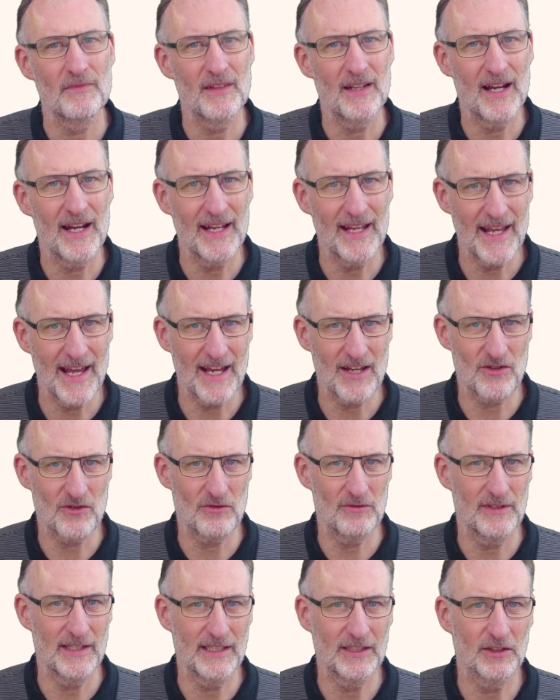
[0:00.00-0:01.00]
I
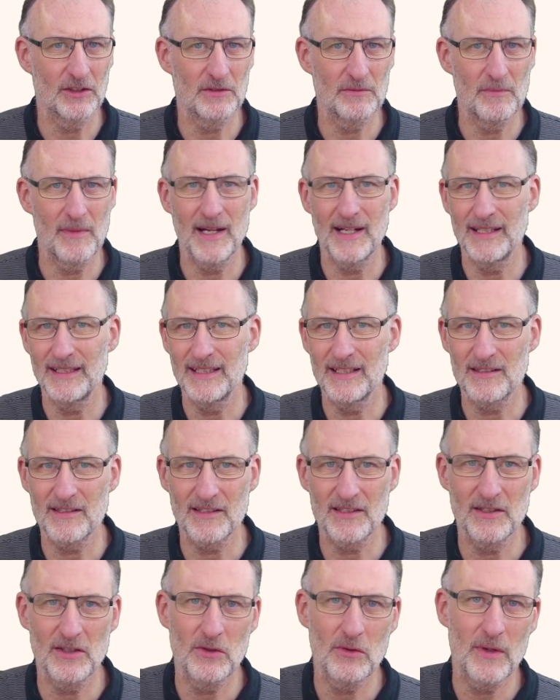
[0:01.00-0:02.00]
actually don't mind. There's
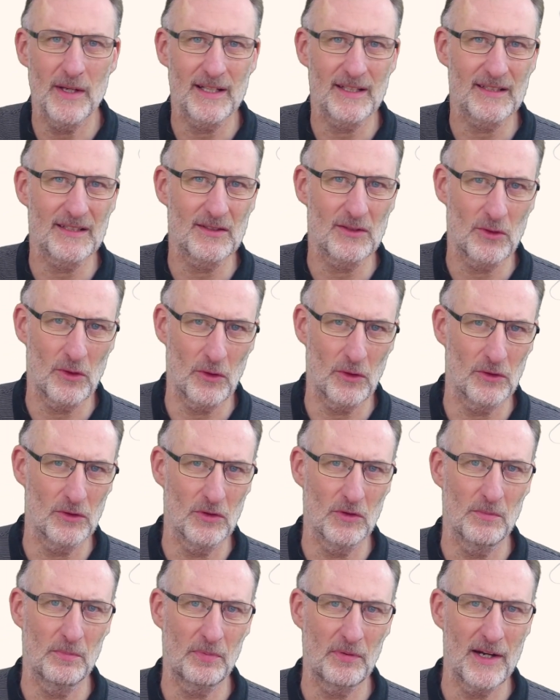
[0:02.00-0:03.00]
no
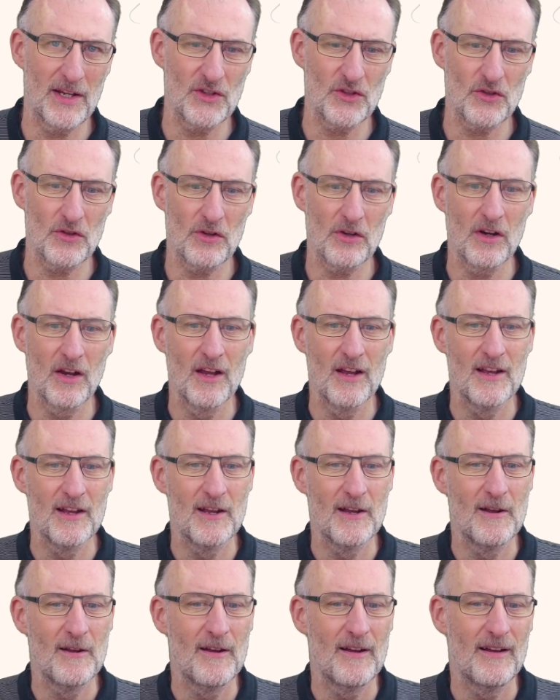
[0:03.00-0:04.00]
external pressure.
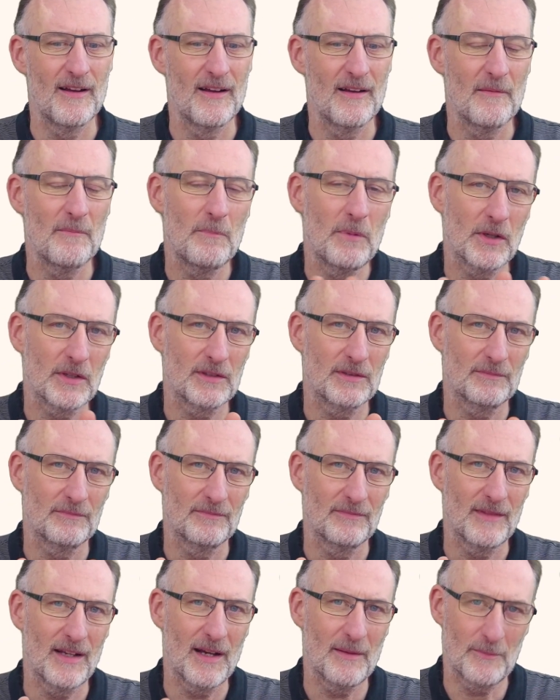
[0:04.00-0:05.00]
But
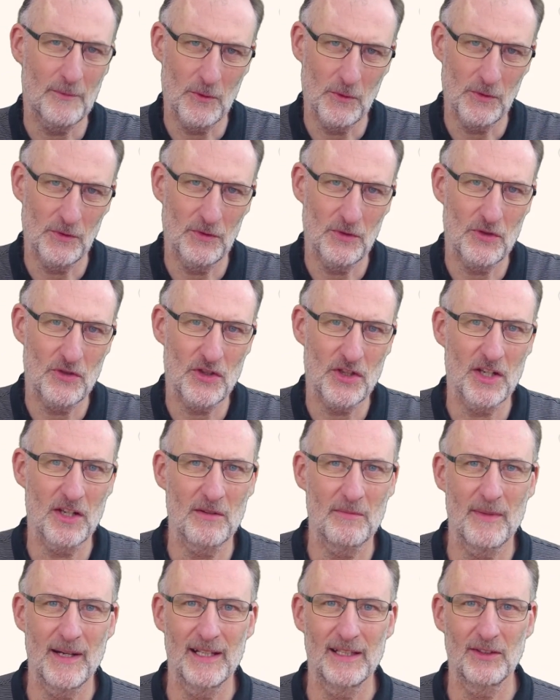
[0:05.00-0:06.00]
I'm going to share
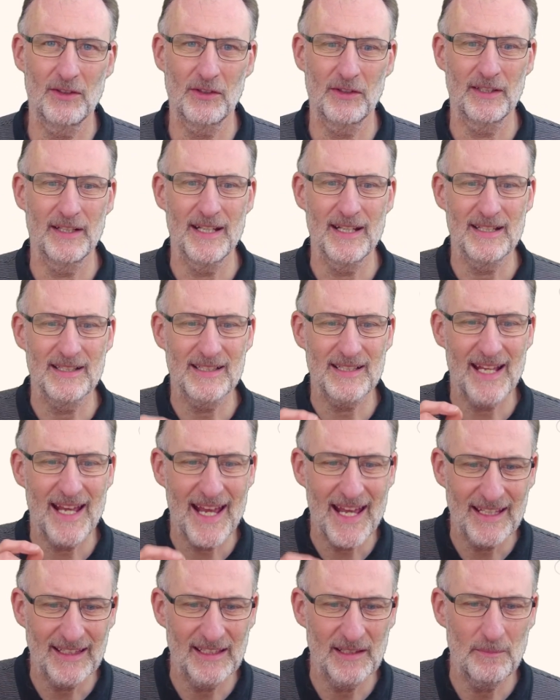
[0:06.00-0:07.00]
my learnings
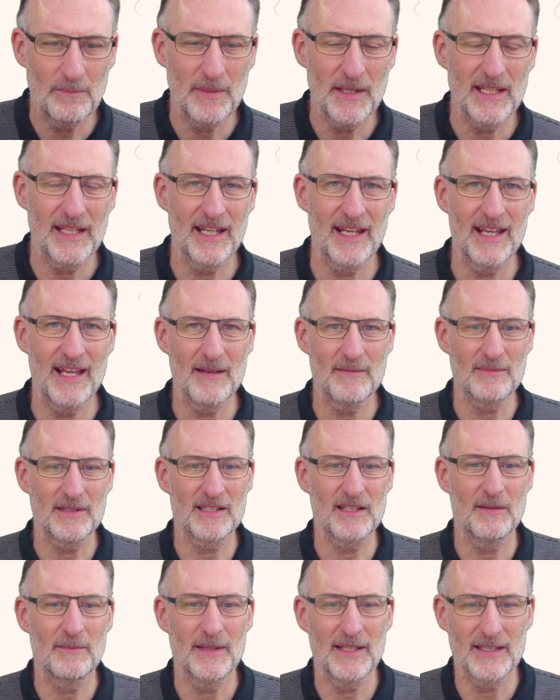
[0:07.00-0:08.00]
at the PKM
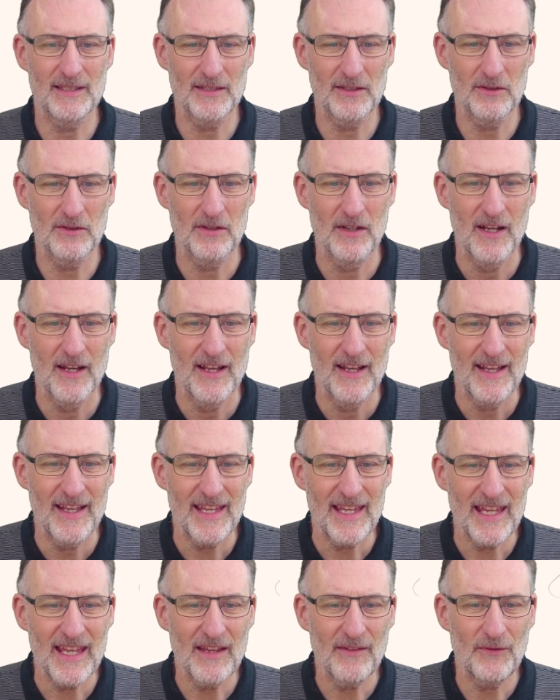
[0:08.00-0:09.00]
Summit. So
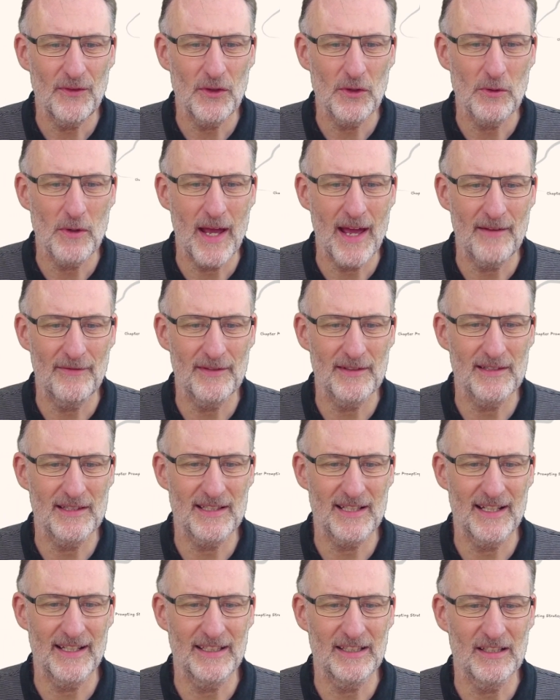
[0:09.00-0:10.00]
if you haven't
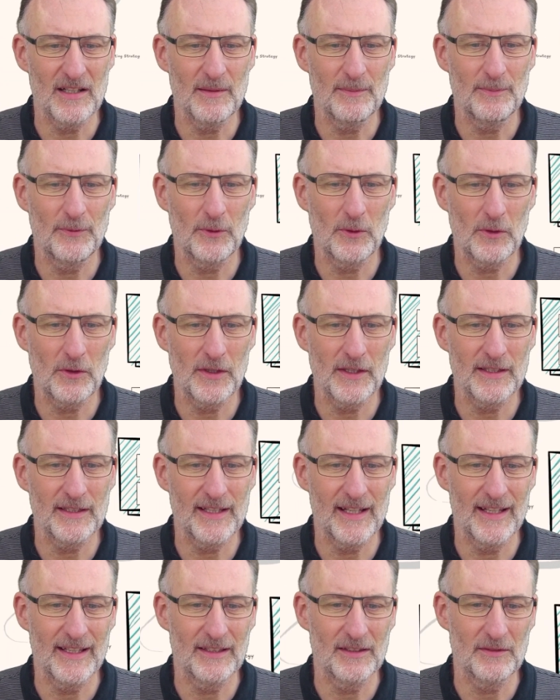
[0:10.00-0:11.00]
signed up for it,
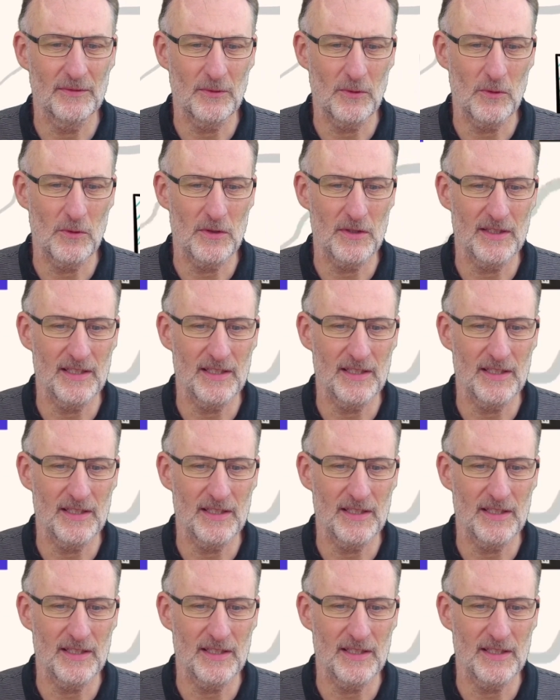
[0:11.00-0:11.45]
and of course,